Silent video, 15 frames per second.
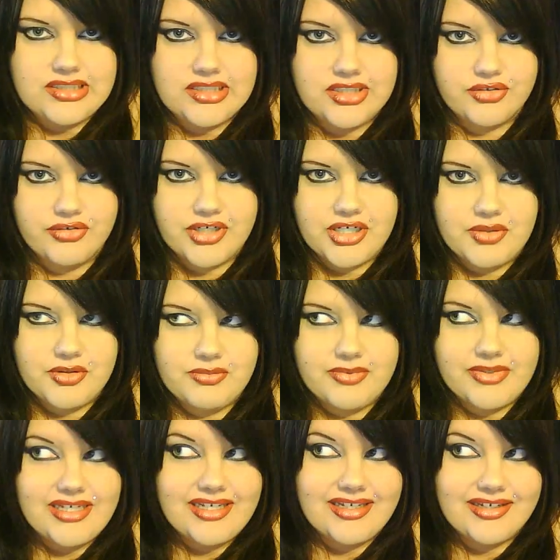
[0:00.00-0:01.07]
agreeing with
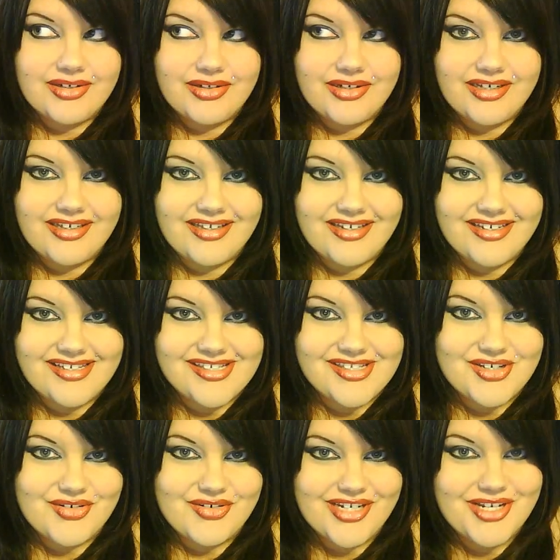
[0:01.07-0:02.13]
me and
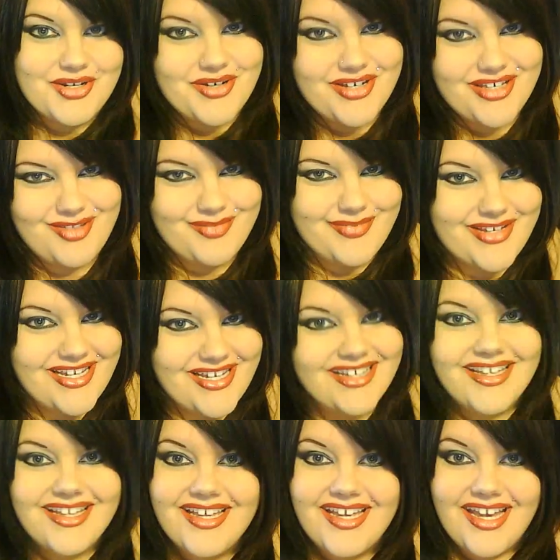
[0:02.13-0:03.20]
disagreeing with me,
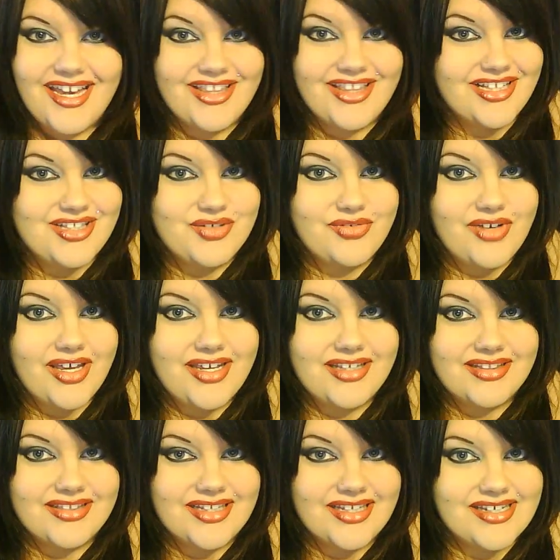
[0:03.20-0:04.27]
and that's
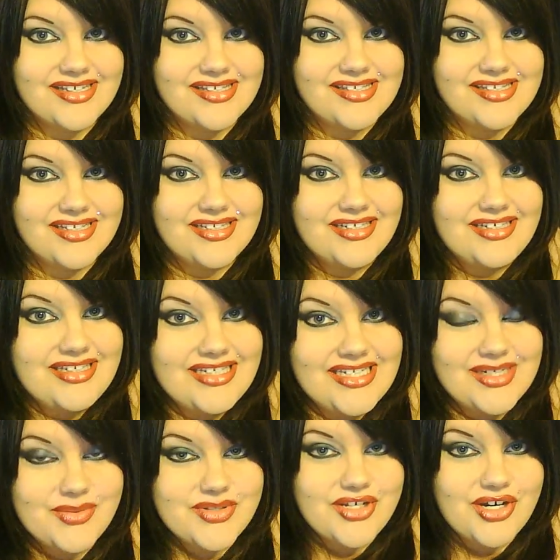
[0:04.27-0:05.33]
fine. Like I said,
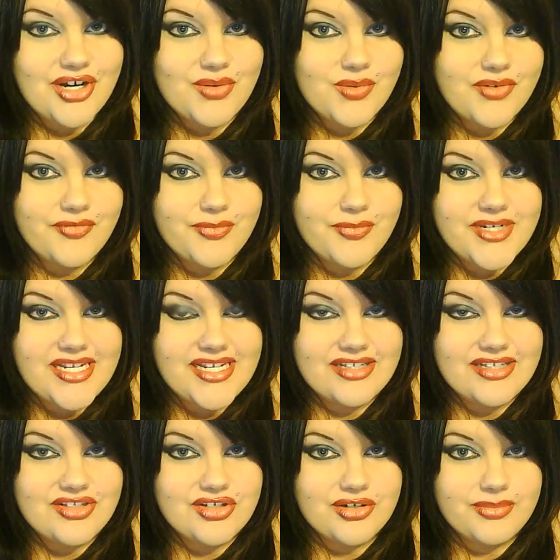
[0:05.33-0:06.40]
it was a hard one for me to
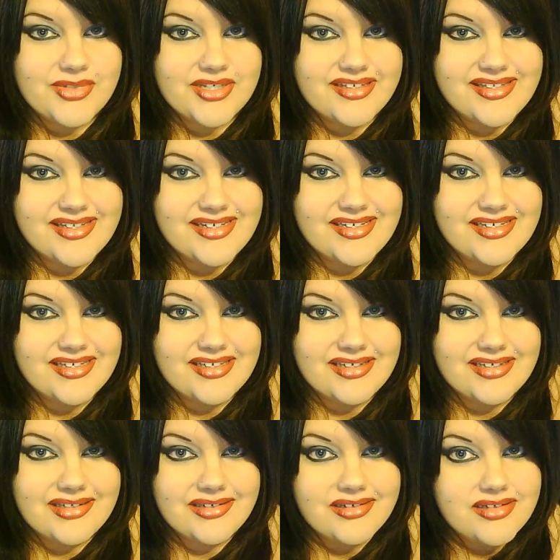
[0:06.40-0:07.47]
answer because I
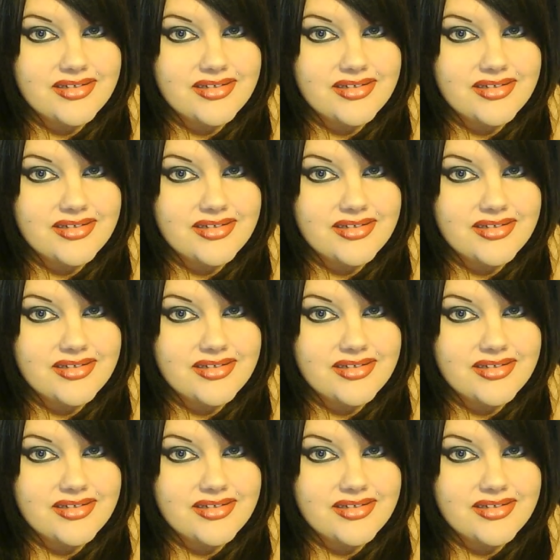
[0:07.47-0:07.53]
didn't